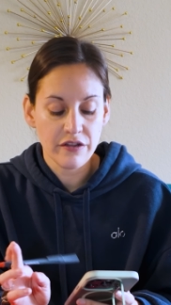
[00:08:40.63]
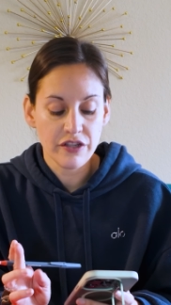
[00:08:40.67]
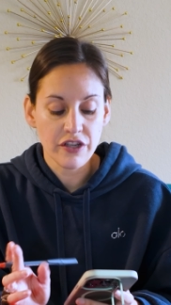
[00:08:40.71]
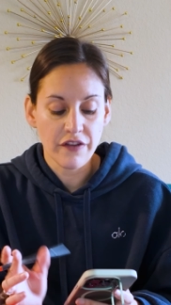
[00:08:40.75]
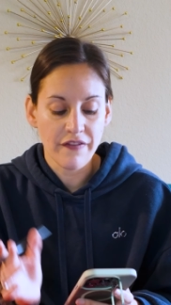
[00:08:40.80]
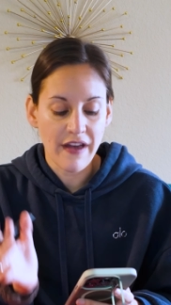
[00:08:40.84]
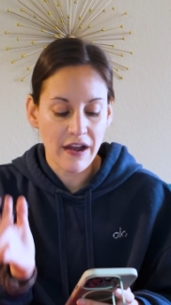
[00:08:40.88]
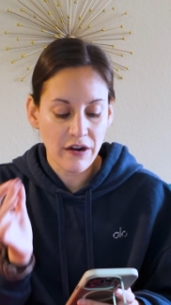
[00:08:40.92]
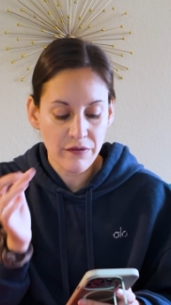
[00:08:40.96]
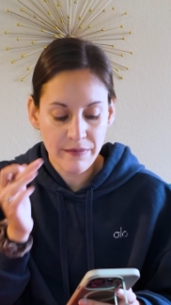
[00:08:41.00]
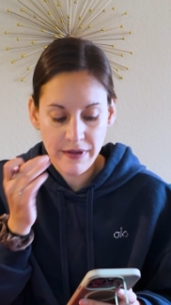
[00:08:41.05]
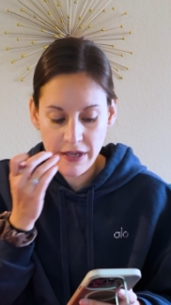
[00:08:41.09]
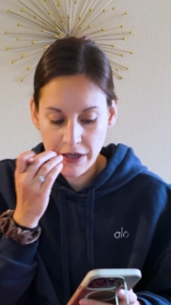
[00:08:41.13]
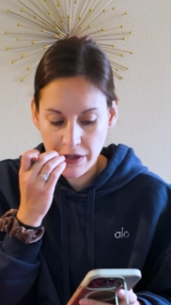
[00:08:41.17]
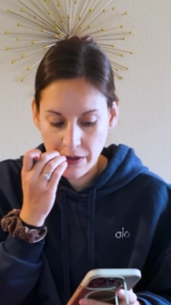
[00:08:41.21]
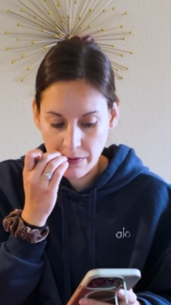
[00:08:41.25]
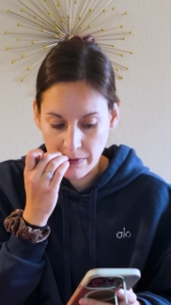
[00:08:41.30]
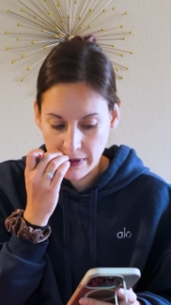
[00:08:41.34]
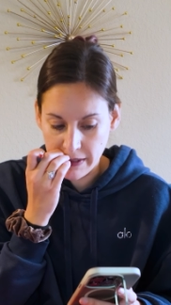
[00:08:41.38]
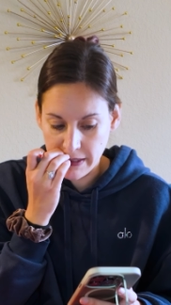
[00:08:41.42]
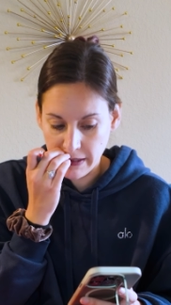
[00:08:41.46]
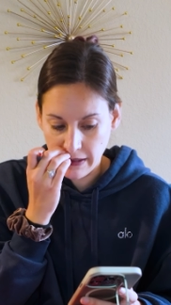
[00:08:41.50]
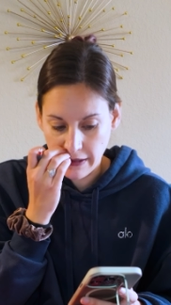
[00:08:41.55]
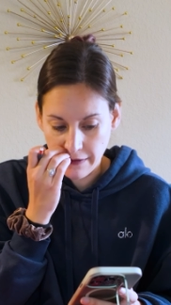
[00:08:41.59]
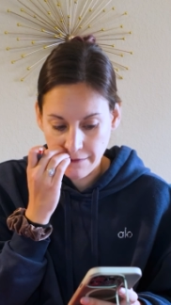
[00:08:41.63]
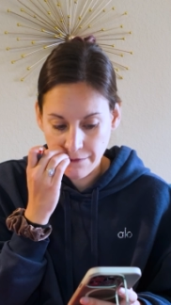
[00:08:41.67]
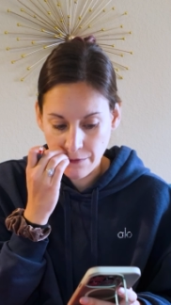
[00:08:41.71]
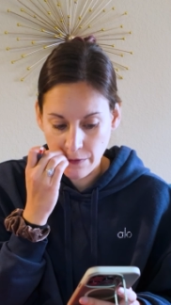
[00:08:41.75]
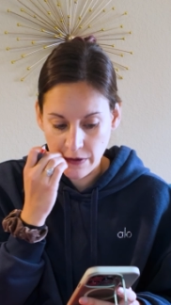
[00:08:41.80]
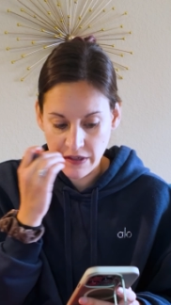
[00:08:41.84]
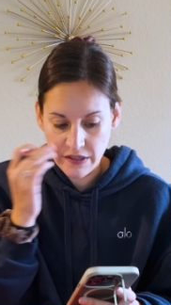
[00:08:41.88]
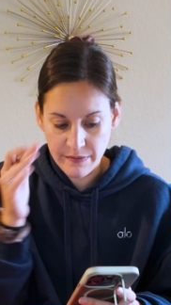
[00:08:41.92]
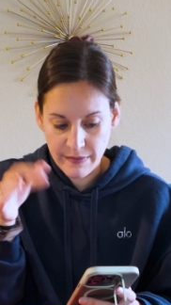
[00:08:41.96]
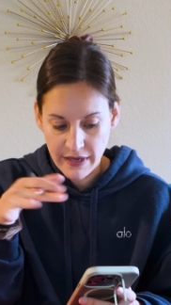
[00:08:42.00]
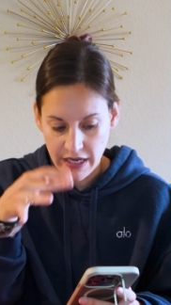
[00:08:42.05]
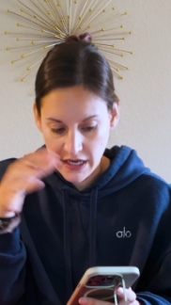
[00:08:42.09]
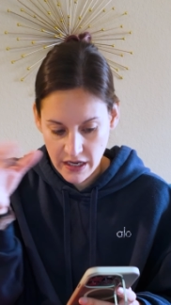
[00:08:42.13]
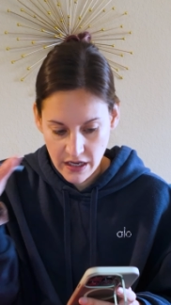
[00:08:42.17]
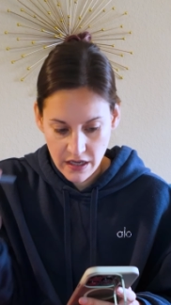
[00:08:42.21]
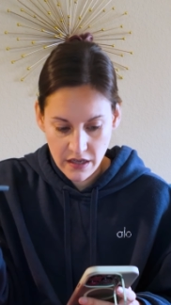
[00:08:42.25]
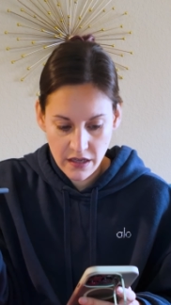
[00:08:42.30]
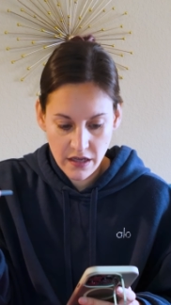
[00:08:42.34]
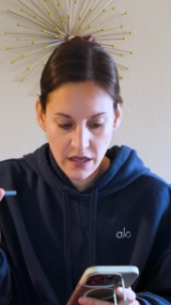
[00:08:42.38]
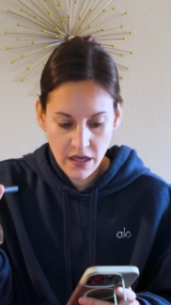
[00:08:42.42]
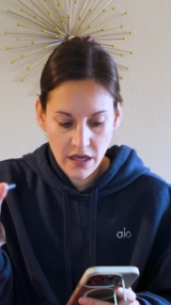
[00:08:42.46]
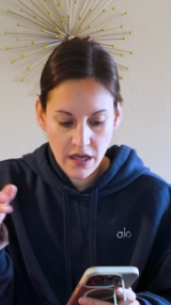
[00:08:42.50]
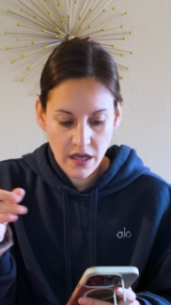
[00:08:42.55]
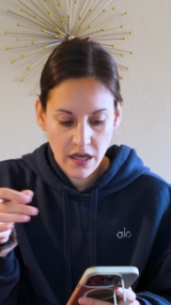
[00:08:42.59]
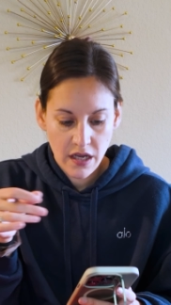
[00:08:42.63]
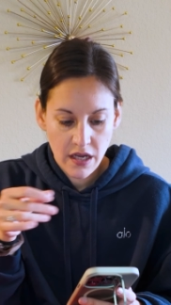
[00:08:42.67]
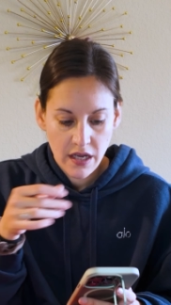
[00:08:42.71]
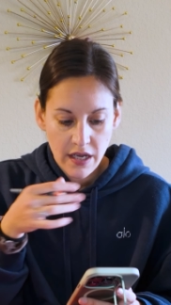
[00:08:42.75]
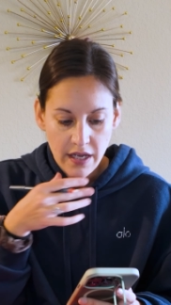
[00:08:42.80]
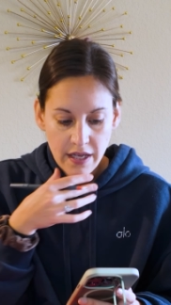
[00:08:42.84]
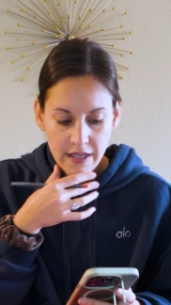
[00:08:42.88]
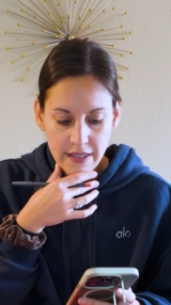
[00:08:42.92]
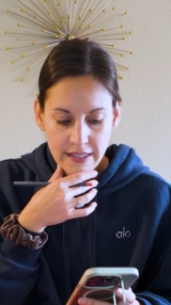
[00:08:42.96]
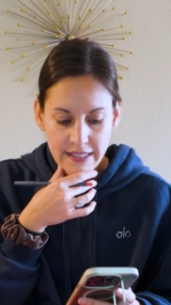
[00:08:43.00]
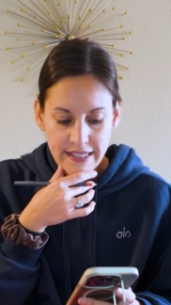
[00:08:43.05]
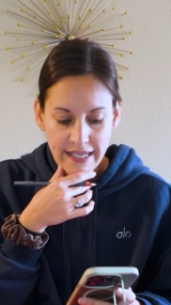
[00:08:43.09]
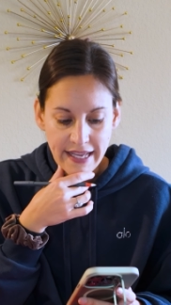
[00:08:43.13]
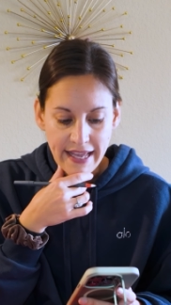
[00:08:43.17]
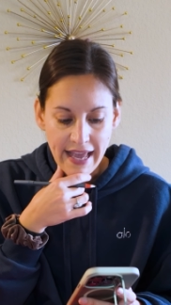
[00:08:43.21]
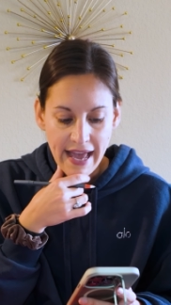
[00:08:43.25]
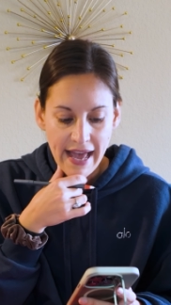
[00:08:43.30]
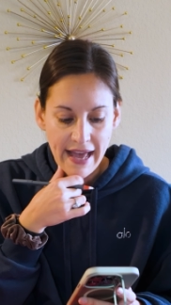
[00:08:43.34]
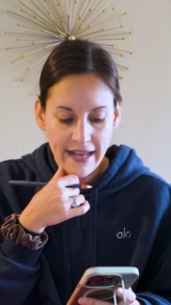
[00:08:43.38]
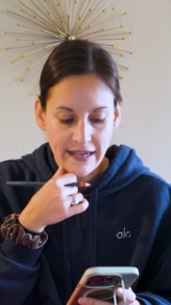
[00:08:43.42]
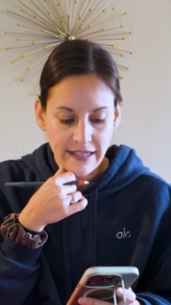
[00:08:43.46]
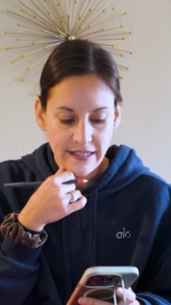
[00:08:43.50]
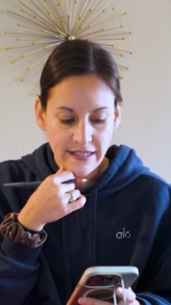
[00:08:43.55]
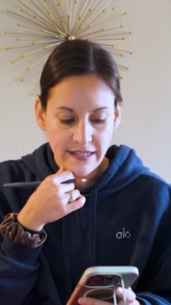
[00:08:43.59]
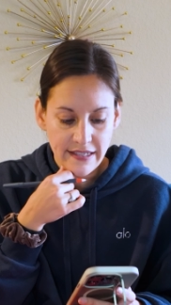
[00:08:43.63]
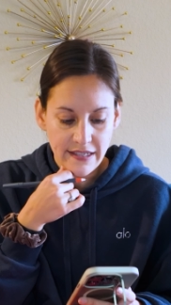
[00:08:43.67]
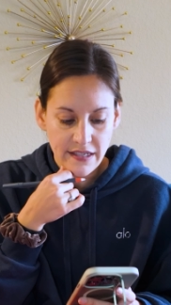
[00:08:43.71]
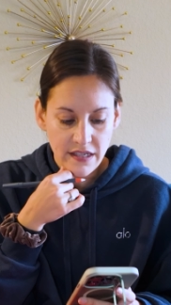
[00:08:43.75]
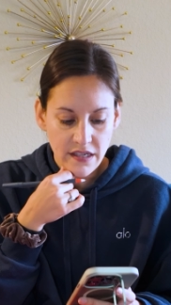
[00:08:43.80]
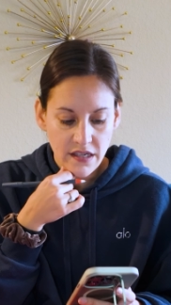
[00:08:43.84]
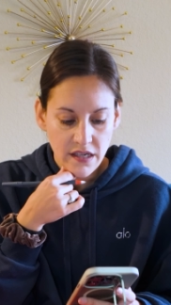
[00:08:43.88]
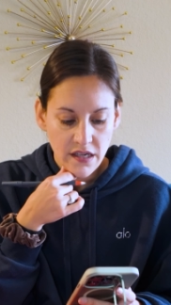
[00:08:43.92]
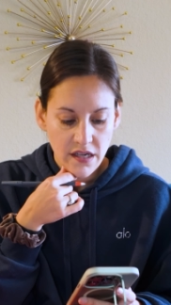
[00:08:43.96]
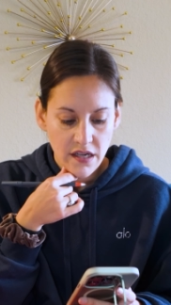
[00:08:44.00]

So that would be a good one to like force me to get